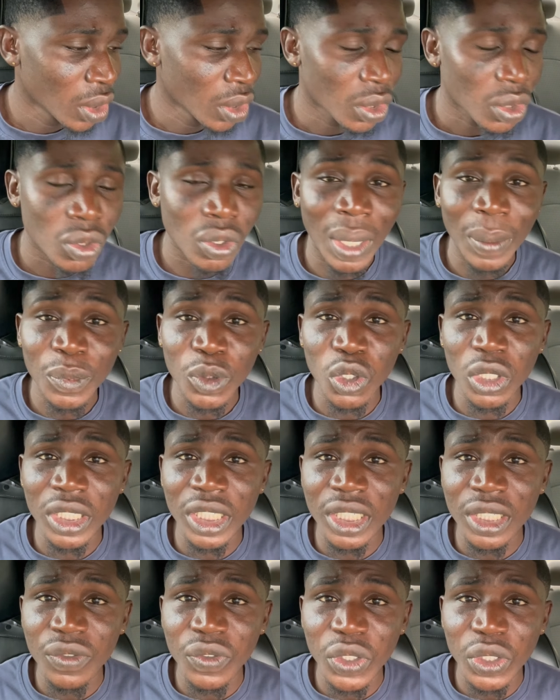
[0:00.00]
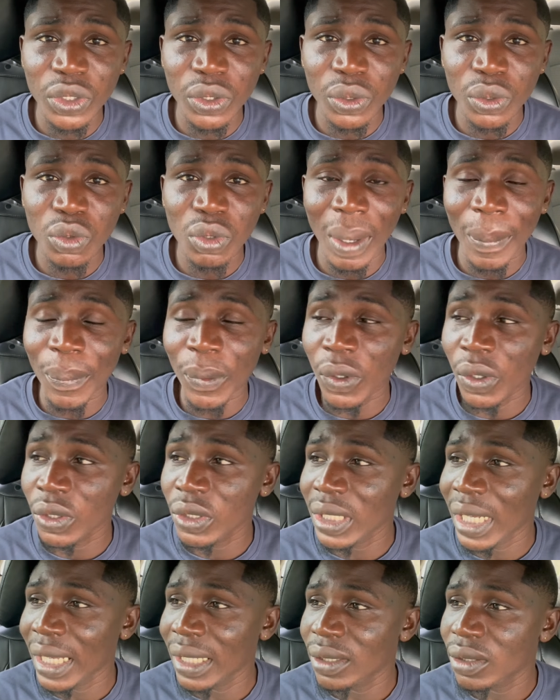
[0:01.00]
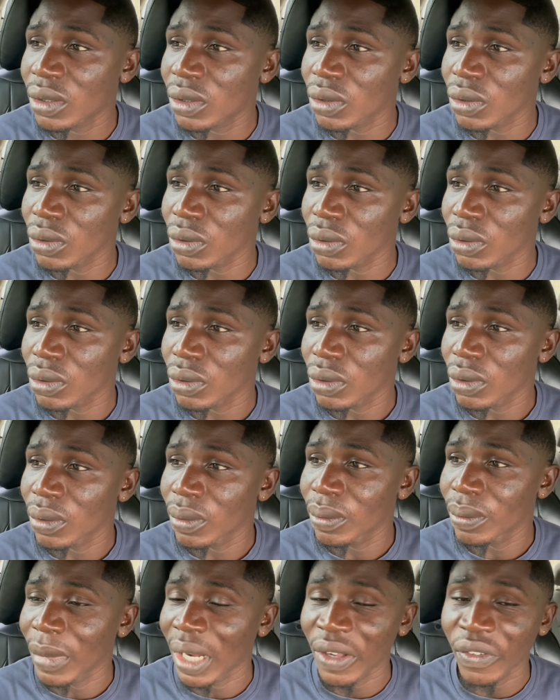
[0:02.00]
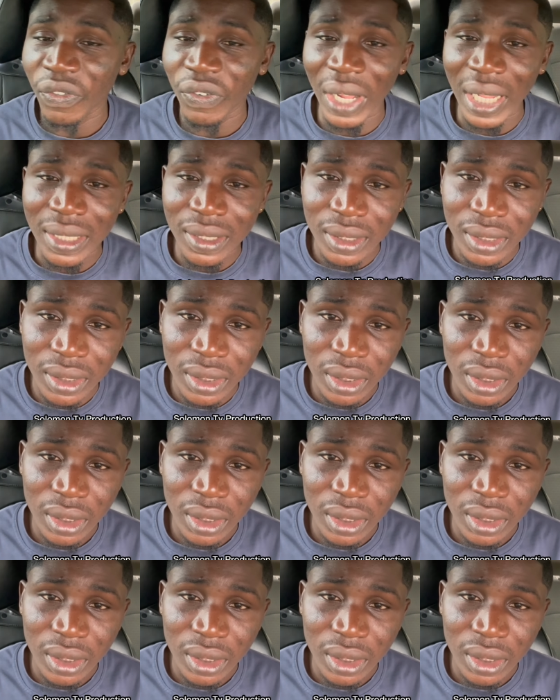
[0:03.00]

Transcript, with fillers: So I'm doing this video to apologize to my fans